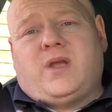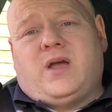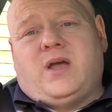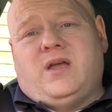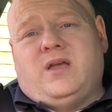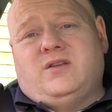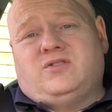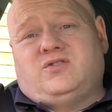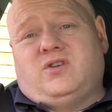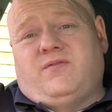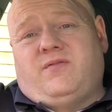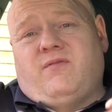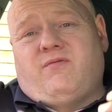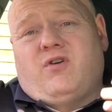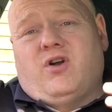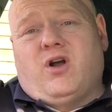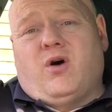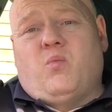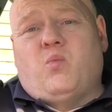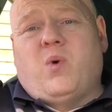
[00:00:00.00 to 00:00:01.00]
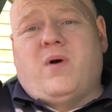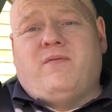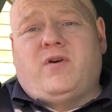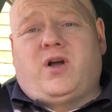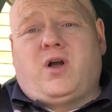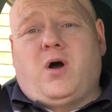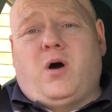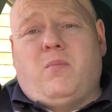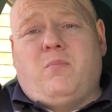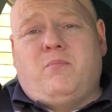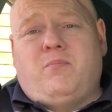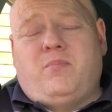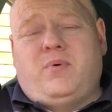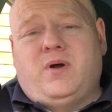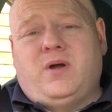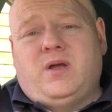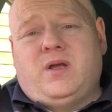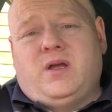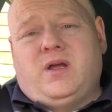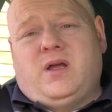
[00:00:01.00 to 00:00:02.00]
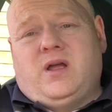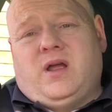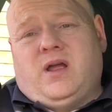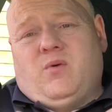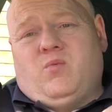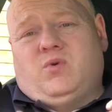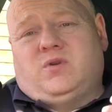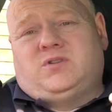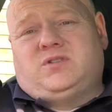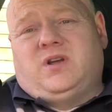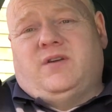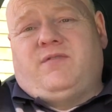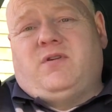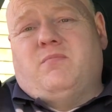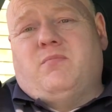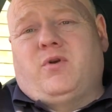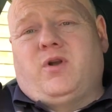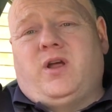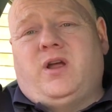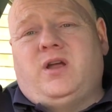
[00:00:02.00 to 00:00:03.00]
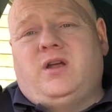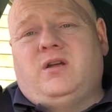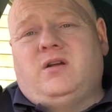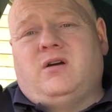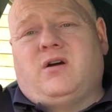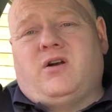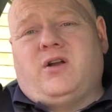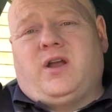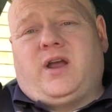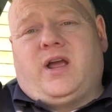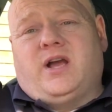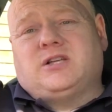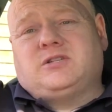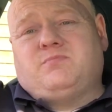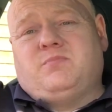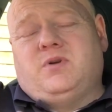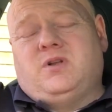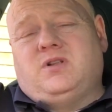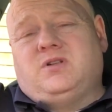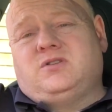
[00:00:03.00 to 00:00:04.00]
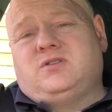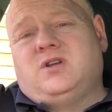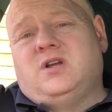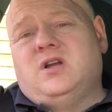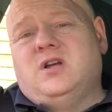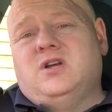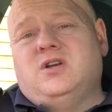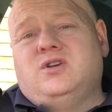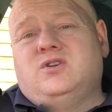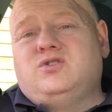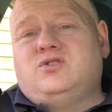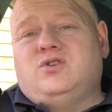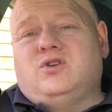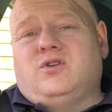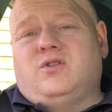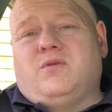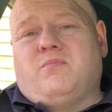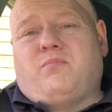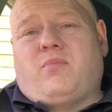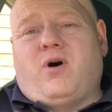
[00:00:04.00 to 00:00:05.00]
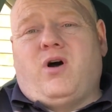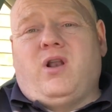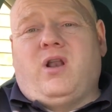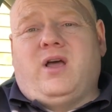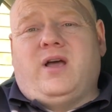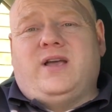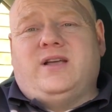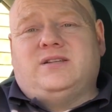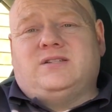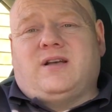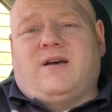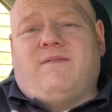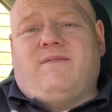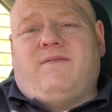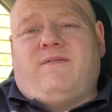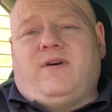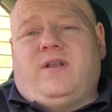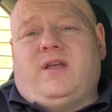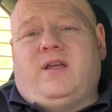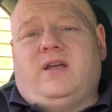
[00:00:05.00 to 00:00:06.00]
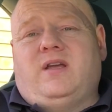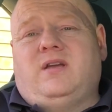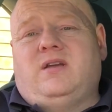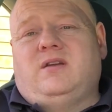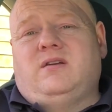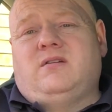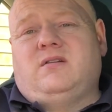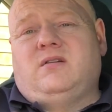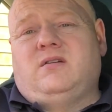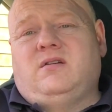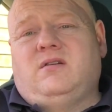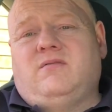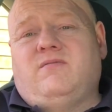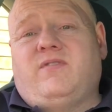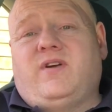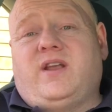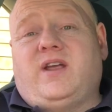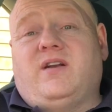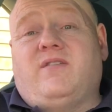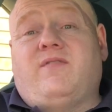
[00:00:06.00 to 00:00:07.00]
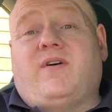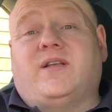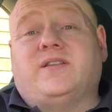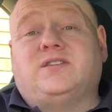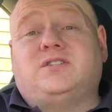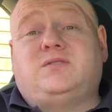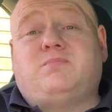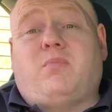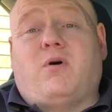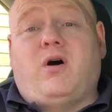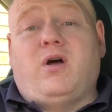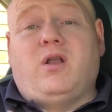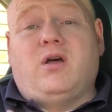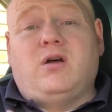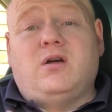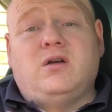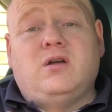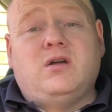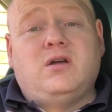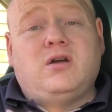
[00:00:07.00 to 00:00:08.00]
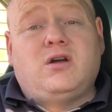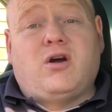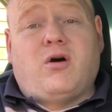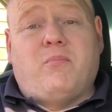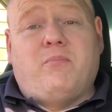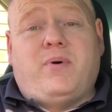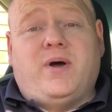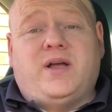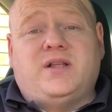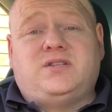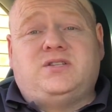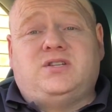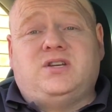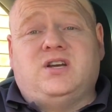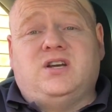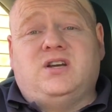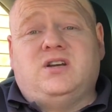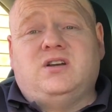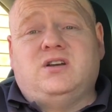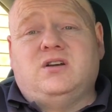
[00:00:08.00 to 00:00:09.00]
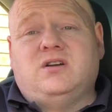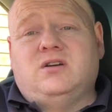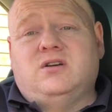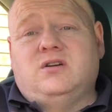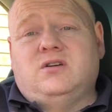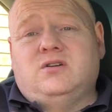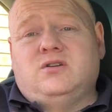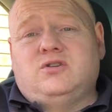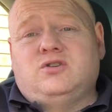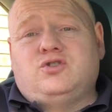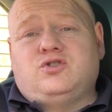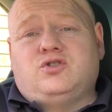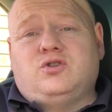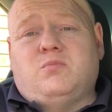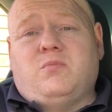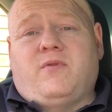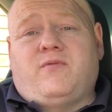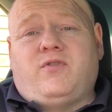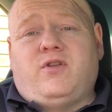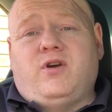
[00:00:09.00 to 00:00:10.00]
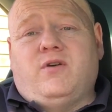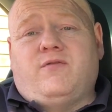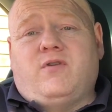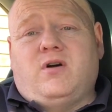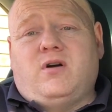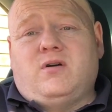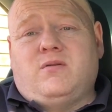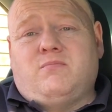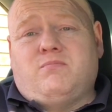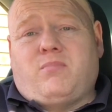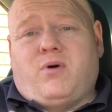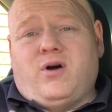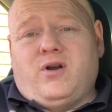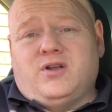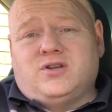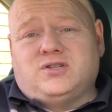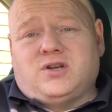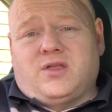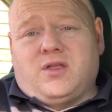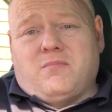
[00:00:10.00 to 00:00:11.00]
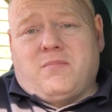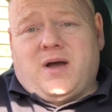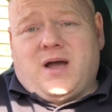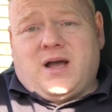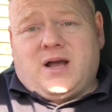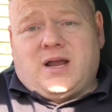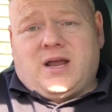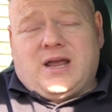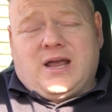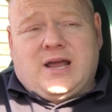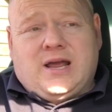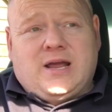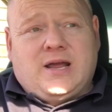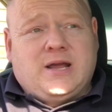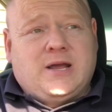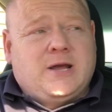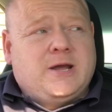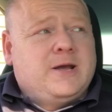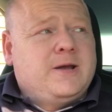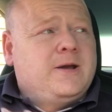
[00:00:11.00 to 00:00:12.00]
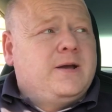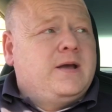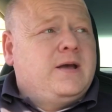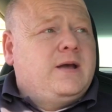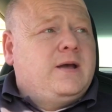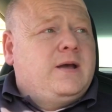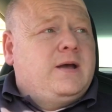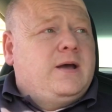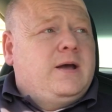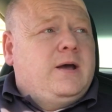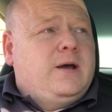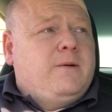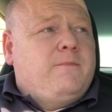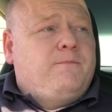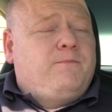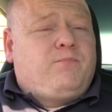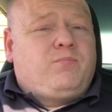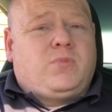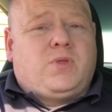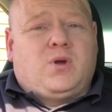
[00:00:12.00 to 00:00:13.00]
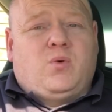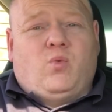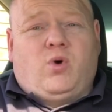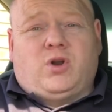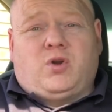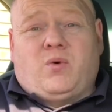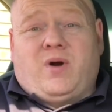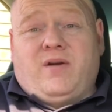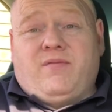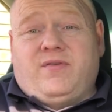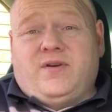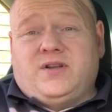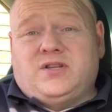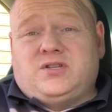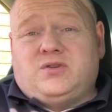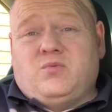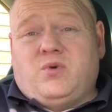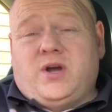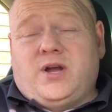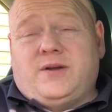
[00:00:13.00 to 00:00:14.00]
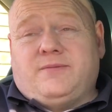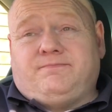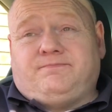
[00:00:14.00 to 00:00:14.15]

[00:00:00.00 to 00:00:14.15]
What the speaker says: So if you've got it on weather comp, it will save you money on your gas bills. So the boiler is a very, very advanced boiler compared to some of the other boilers on the market. What do I think to it?